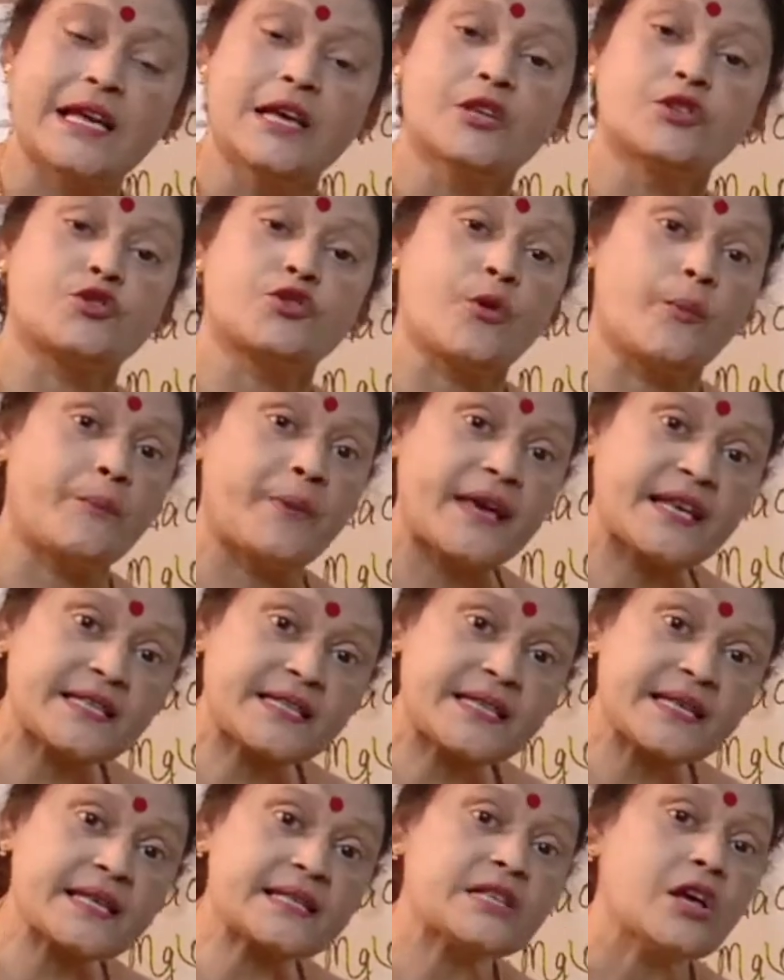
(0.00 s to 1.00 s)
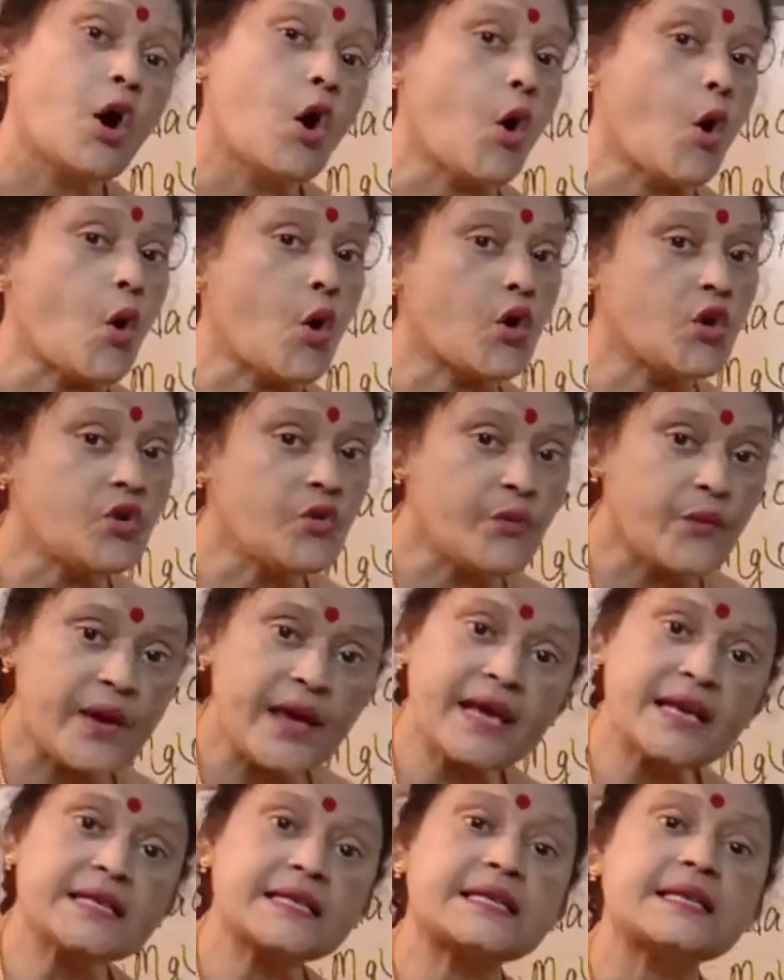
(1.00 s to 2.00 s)
So bases
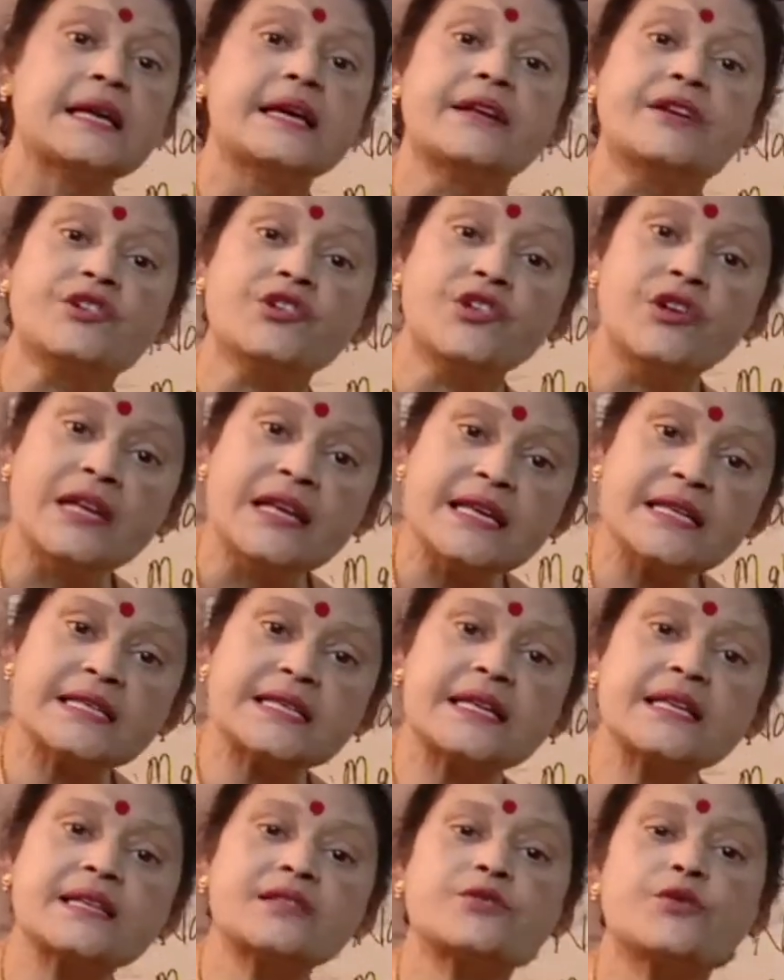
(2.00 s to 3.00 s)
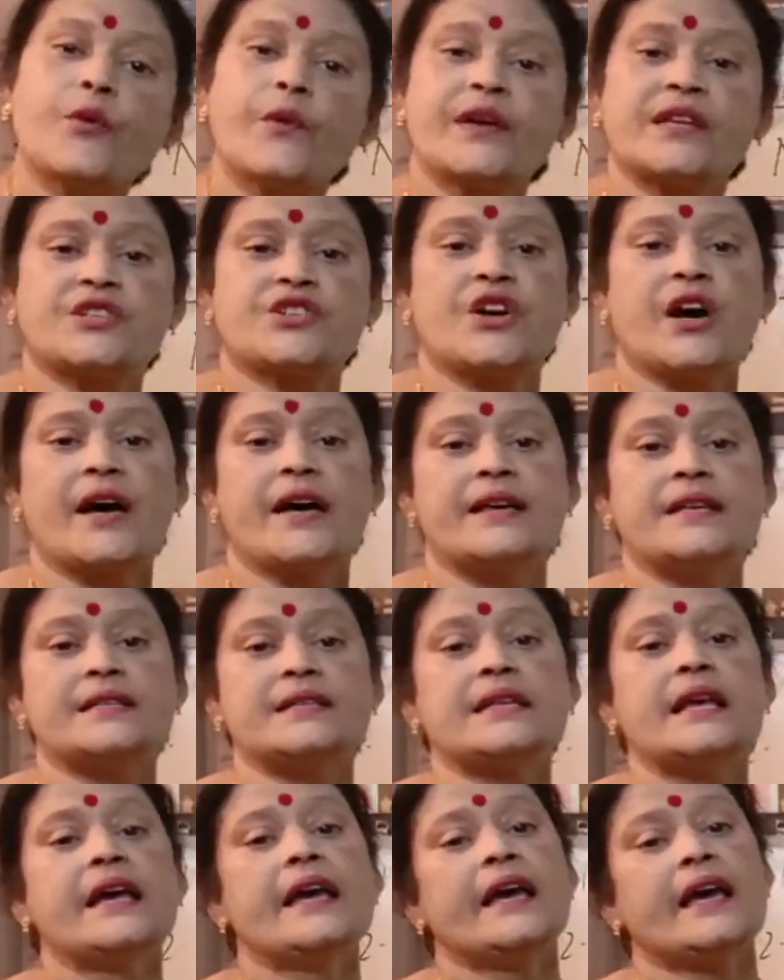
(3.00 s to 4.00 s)
always releases OH
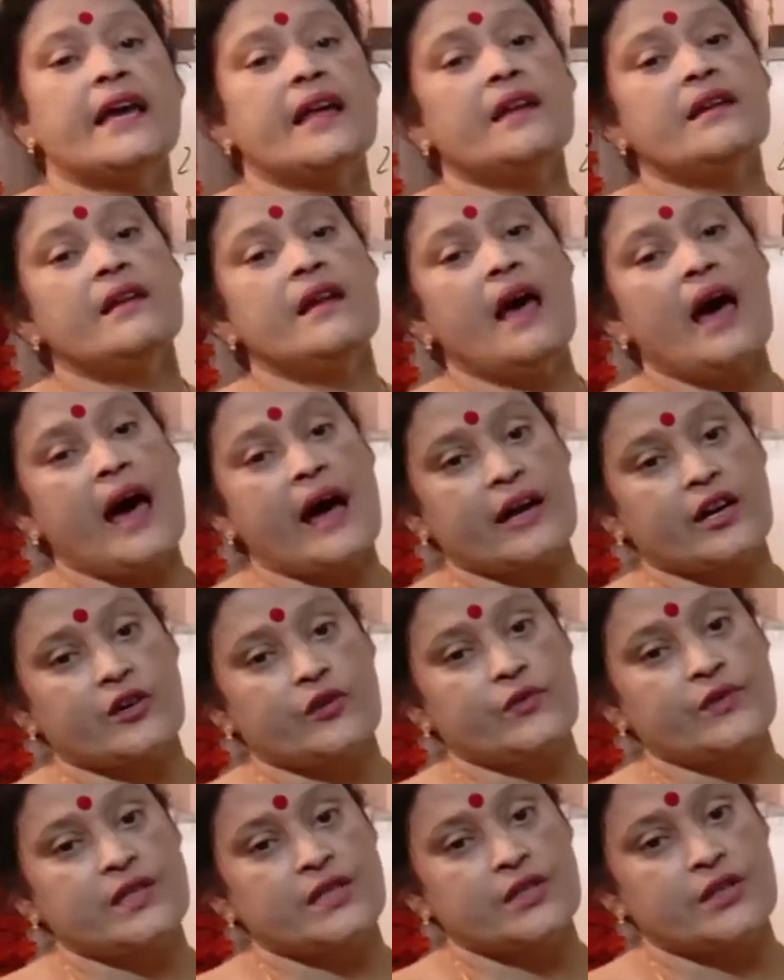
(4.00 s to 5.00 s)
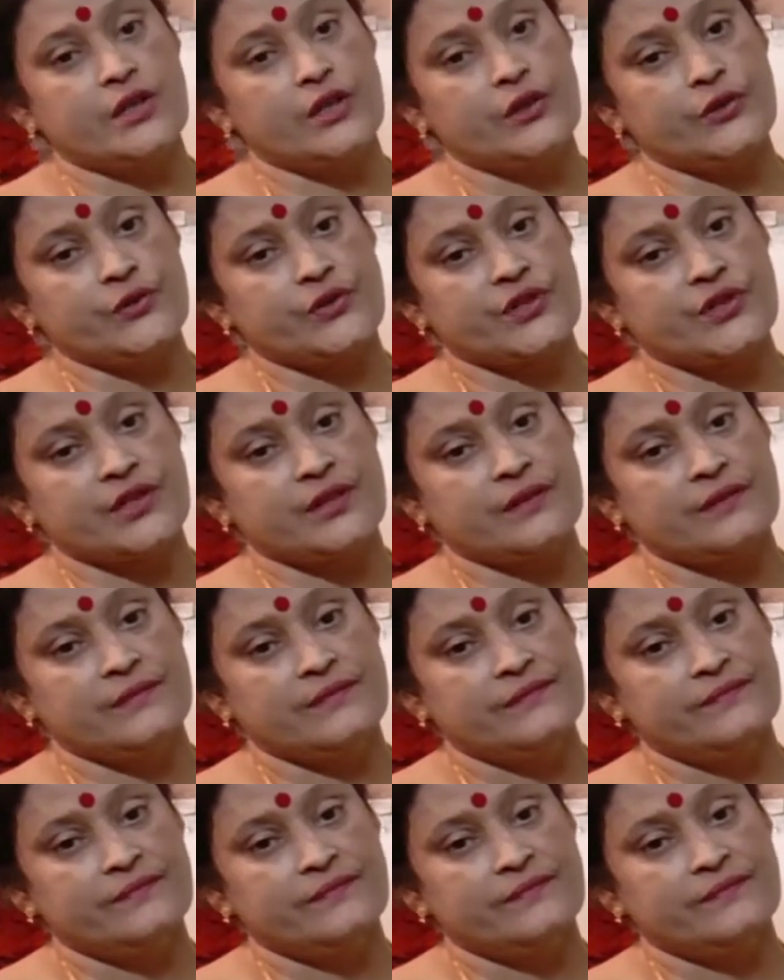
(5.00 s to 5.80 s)
ions in aqueous solution.